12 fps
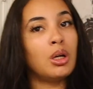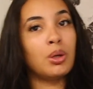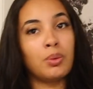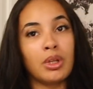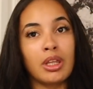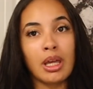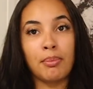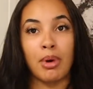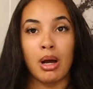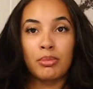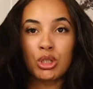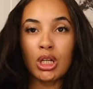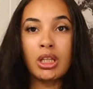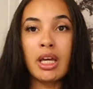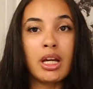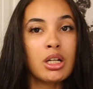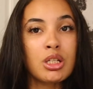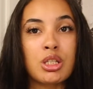really like bombshell
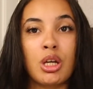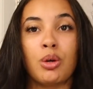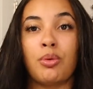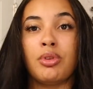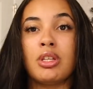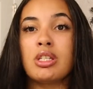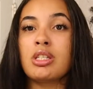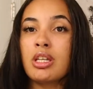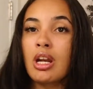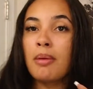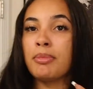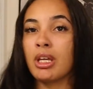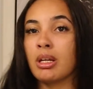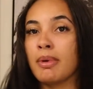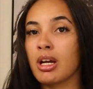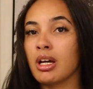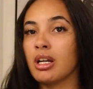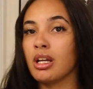layers. So this is it. I'm thinking
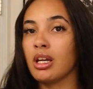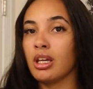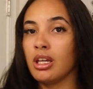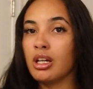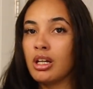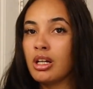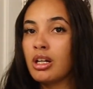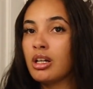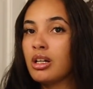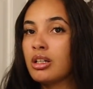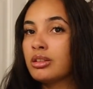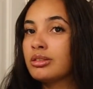about cutting it here.